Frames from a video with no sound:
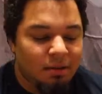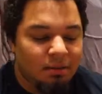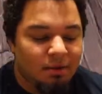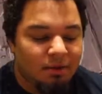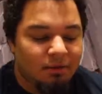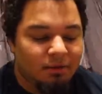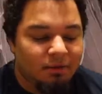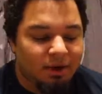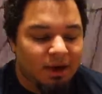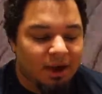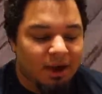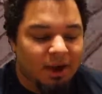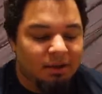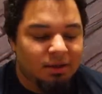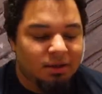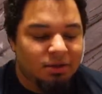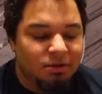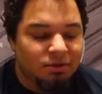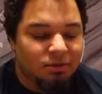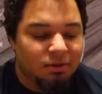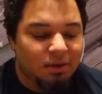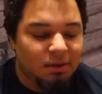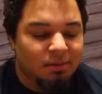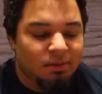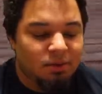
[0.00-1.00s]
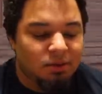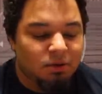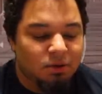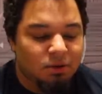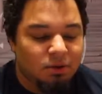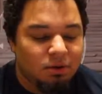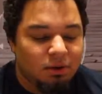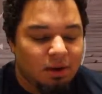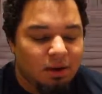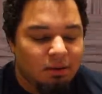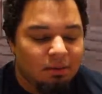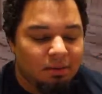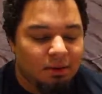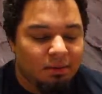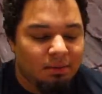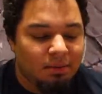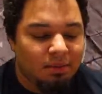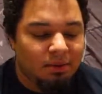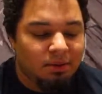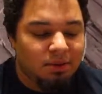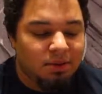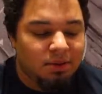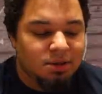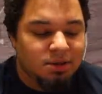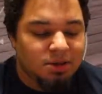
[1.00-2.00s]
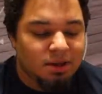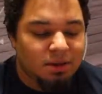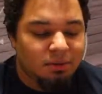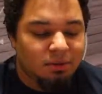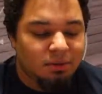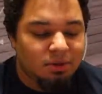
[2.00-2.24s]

But for now, this is what I'm going to do, and I'm going to build this up.